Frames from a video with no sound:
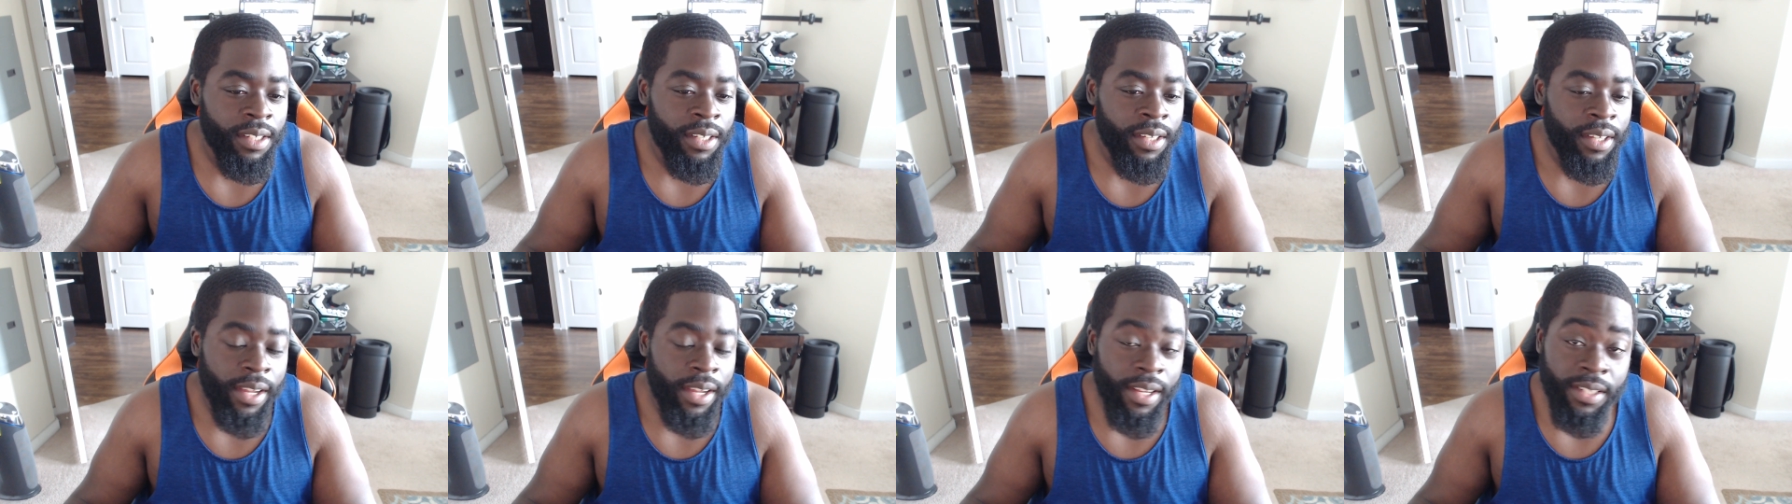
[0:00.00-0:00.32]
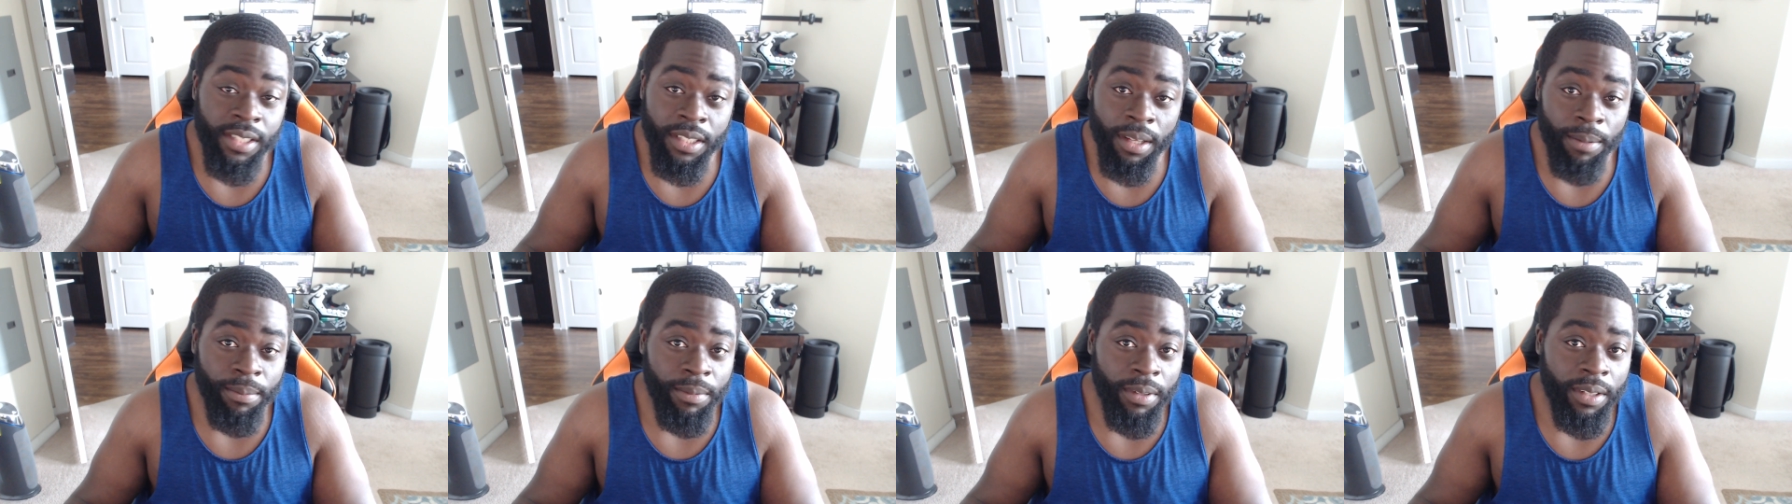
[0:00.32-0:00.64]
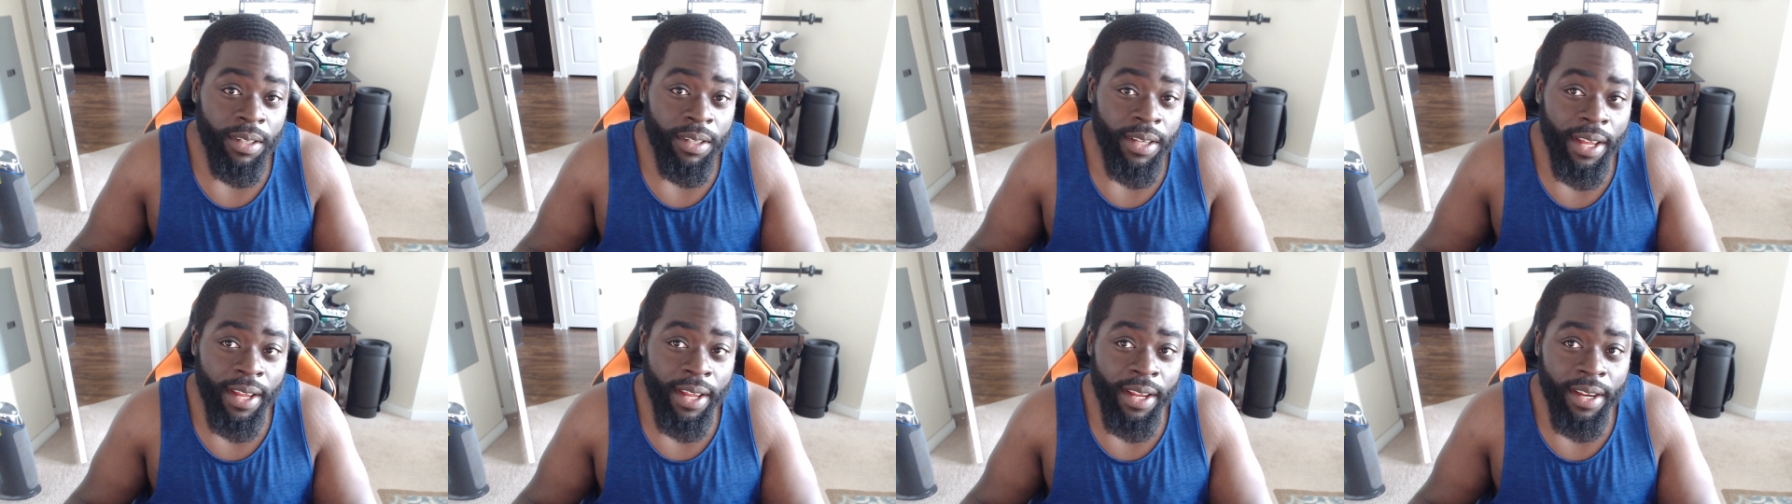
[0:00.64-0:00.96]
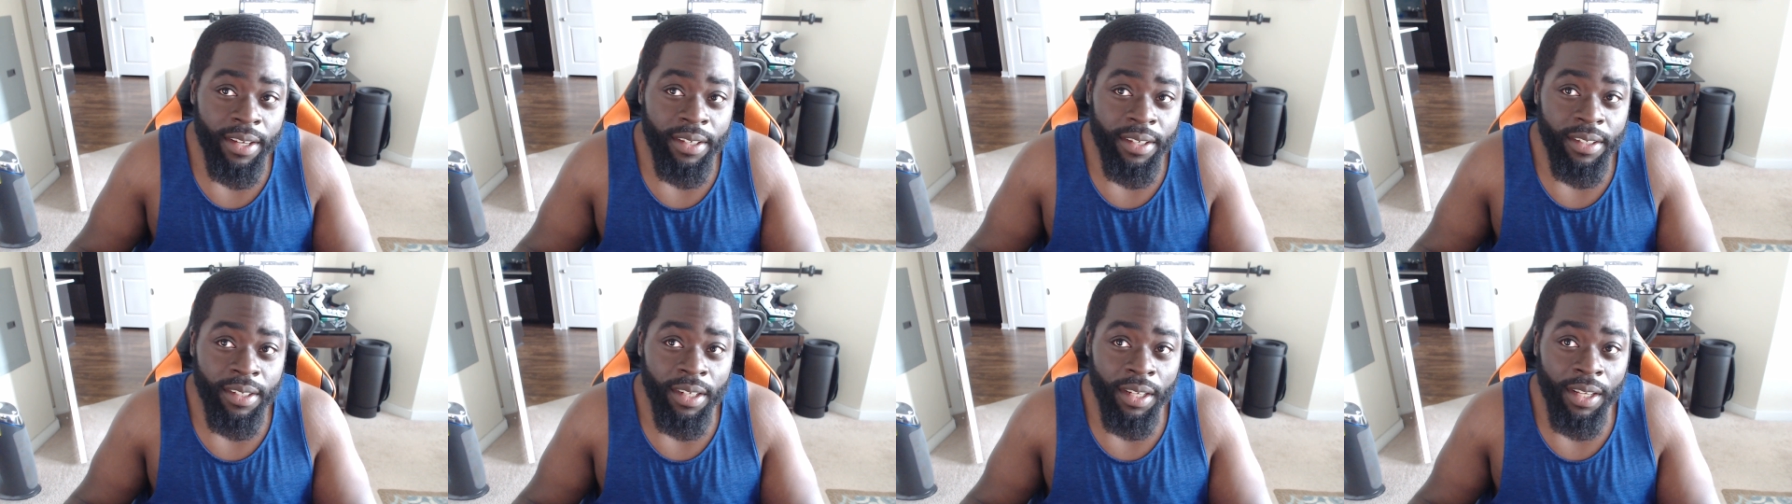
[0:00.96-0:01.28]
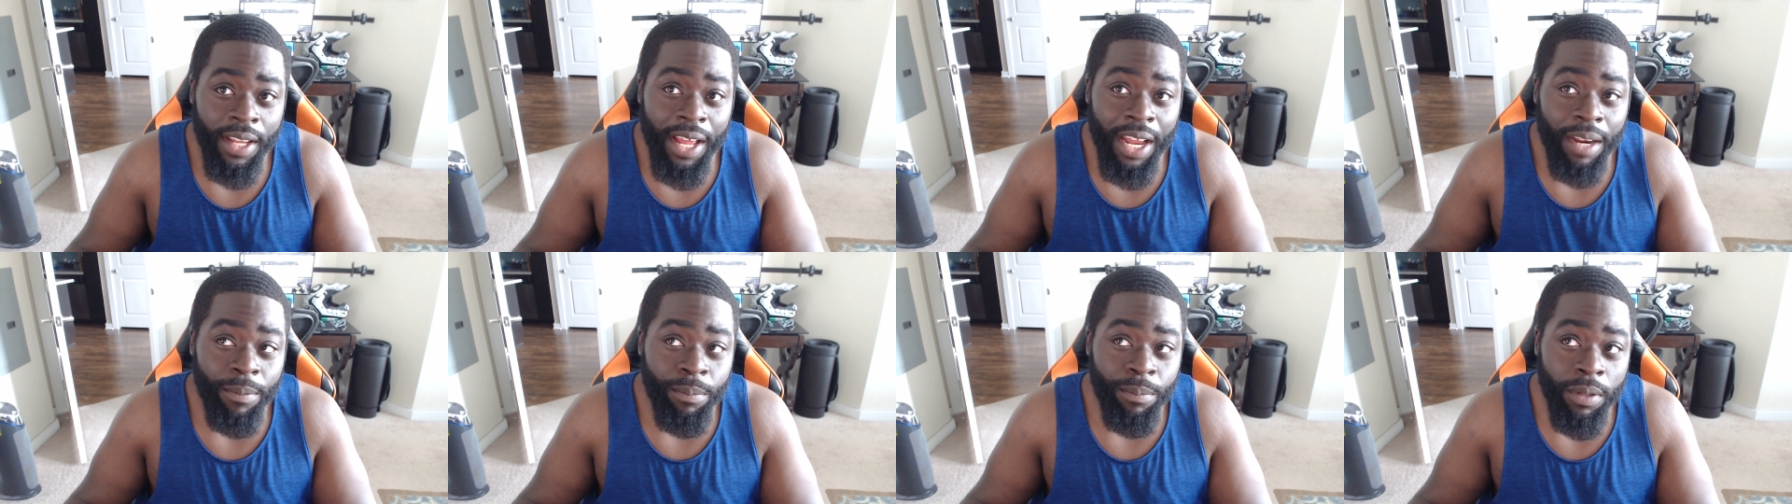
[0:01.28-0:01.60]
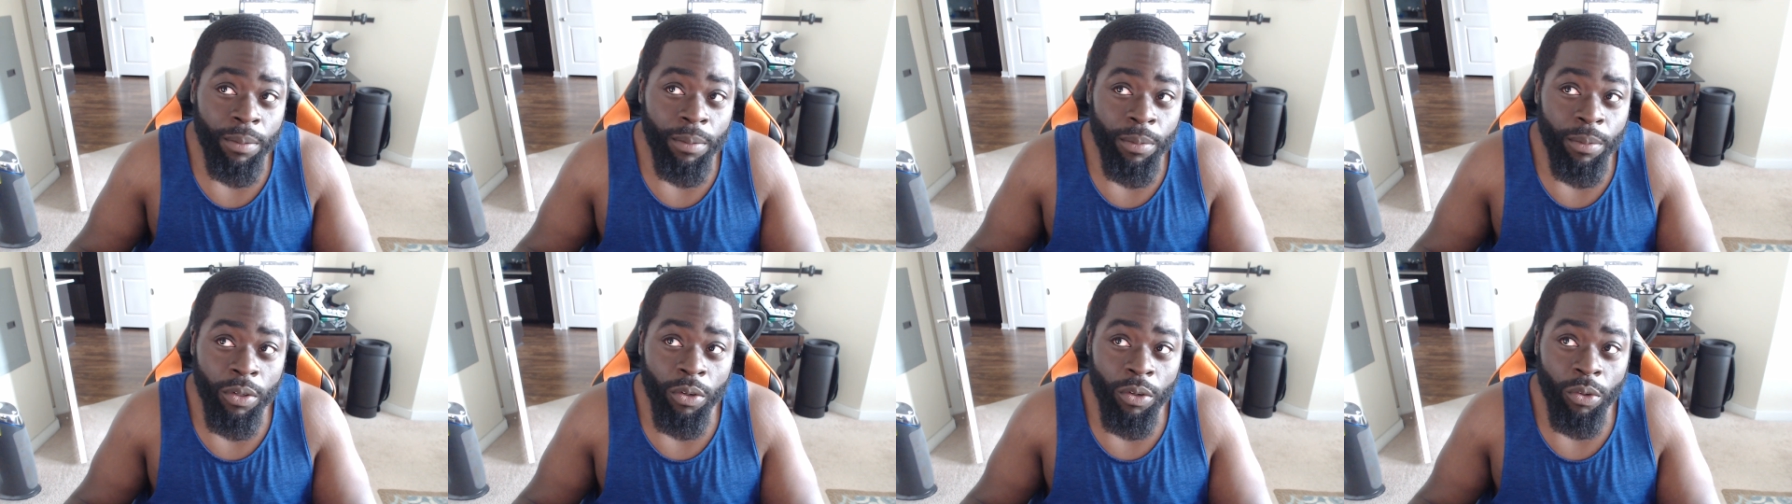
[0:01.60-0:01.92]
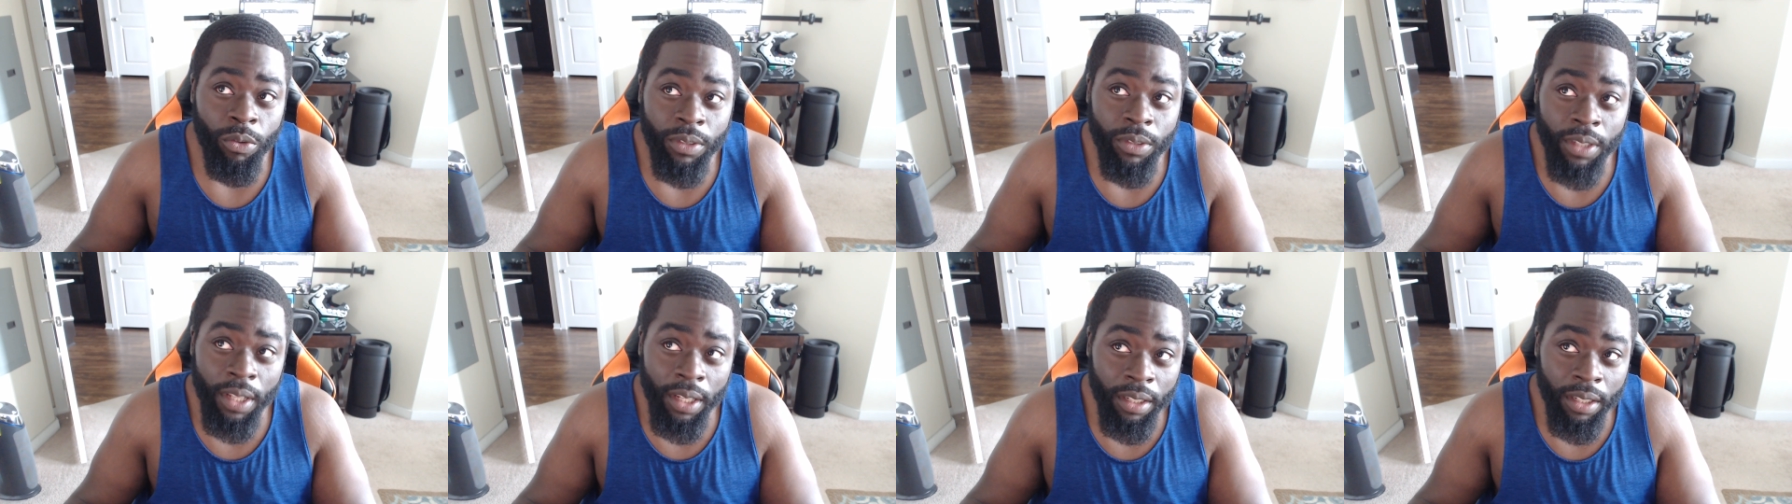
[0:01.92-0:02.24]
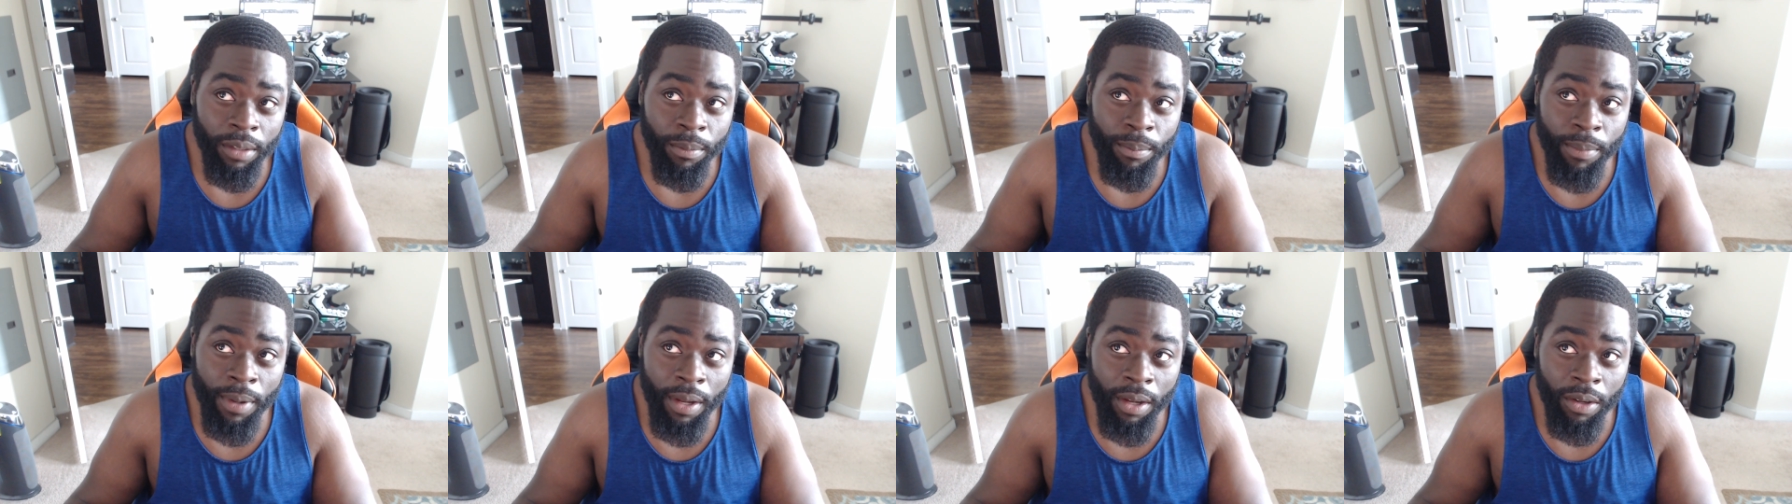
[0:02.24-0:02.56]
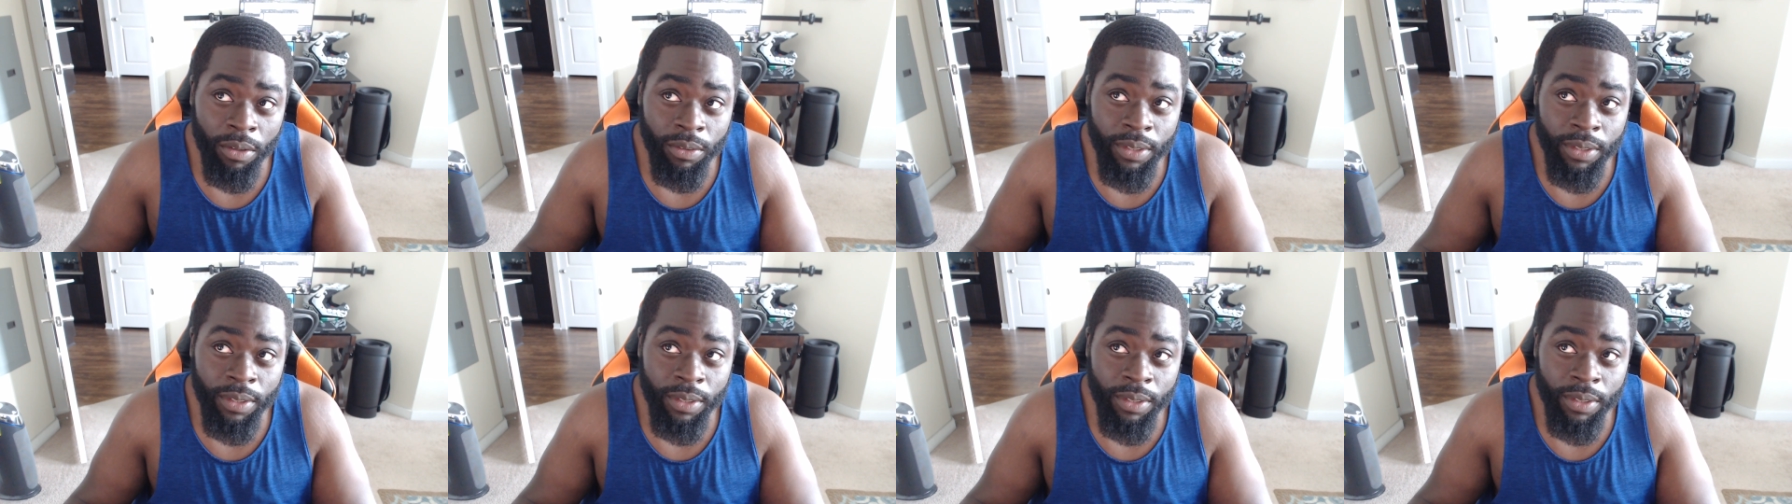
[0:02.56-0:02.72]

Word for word: it's something that a lot of people don't think about.